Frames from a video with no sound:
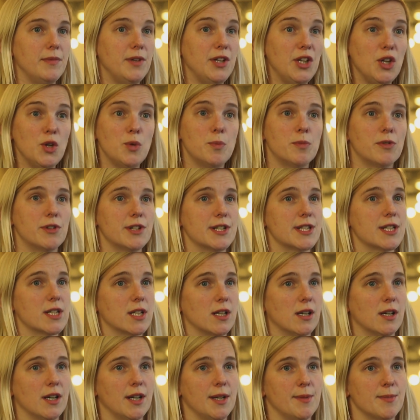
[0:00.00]
numerous
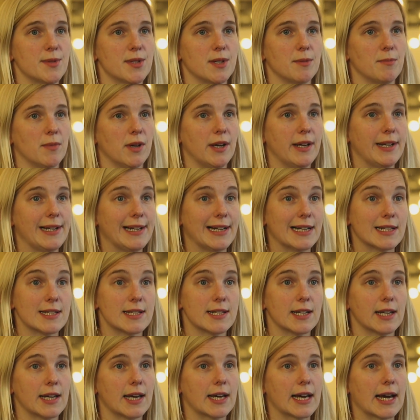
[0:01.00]
times in my
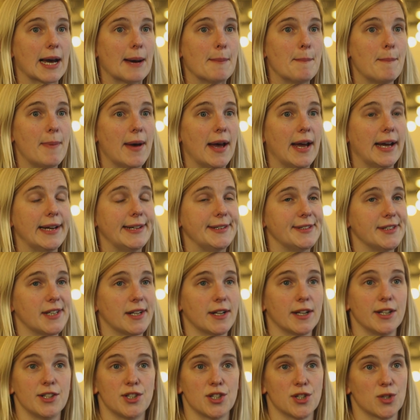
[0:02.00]
Atlantic campaign that
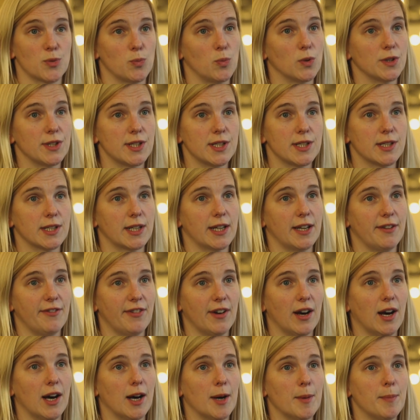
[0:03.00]
I just wanted to give
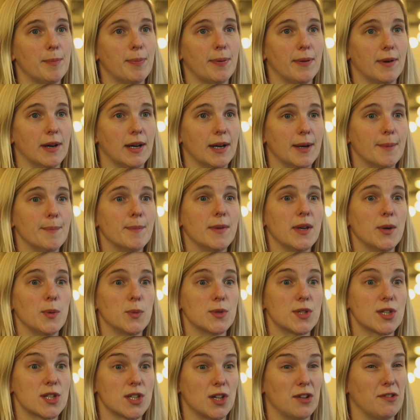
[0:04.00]
up. It
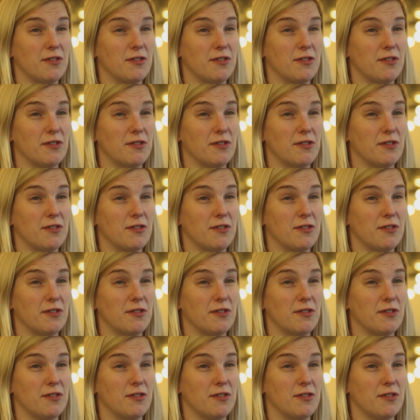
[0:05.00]
was so